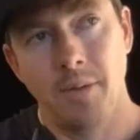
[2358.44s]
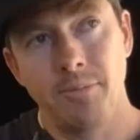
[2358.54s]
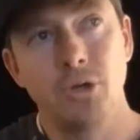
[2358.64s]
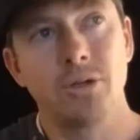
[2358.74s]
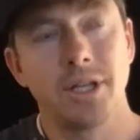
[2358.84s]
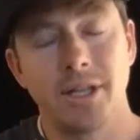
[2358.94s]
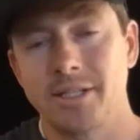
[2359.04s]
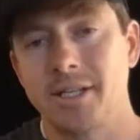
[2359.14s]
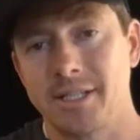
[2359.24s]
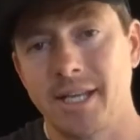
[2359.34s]
Usually
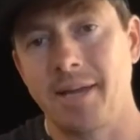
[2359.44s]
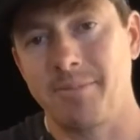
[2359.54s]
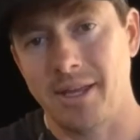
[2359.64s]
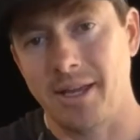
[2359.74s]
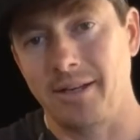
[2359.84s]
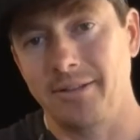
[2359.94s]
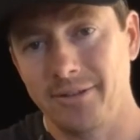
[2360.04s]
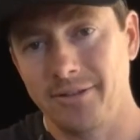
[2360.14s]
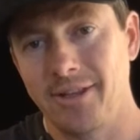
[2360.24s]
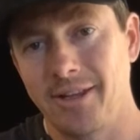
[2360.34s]
that's the same thing.
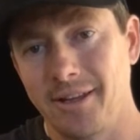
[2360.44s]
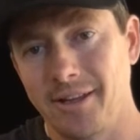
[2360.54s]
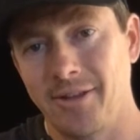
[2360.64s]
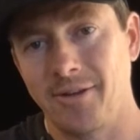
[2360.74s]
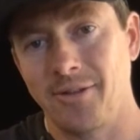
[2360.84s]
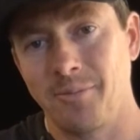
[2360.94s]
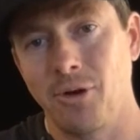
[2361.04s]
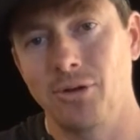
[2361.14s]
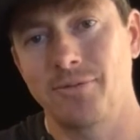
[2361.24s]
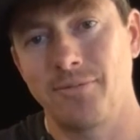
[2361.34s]
The
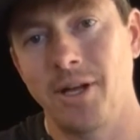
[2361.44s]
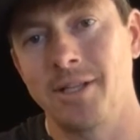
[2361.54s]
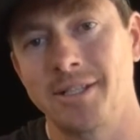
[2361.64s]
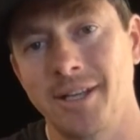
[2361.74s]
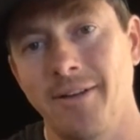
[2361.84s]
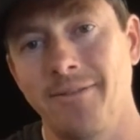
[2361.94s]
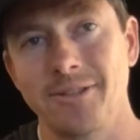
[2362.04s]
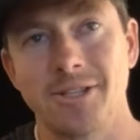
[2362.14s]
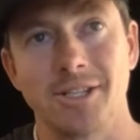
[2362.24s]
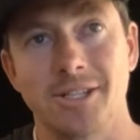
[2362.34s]
most fun stuff
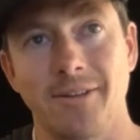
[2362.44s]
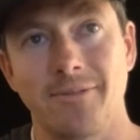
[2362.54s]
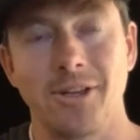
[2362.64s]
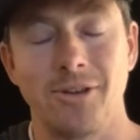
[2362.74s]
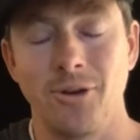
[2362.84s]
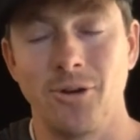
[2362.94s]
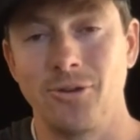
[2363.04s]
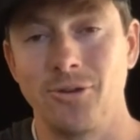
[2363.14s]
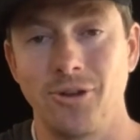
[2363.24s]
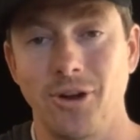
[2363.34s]
is the stuff that, you know,
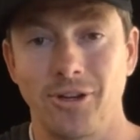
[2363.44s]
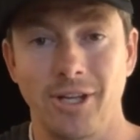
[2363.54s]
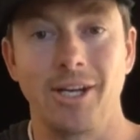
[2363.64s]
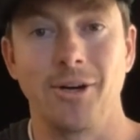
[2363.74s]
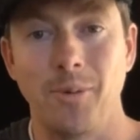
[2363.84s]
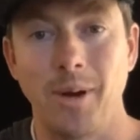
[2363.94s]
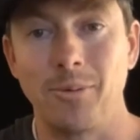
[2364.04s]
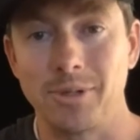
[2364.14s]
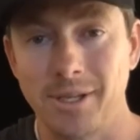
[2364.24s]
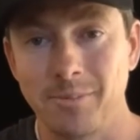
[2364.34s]
you are getting away
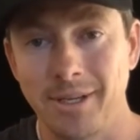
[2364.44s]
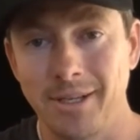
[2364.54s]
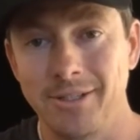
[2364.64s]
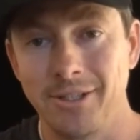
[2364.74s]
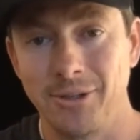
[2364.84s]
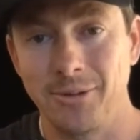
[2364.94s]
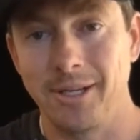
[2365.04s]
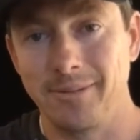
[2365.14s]
with something to do it.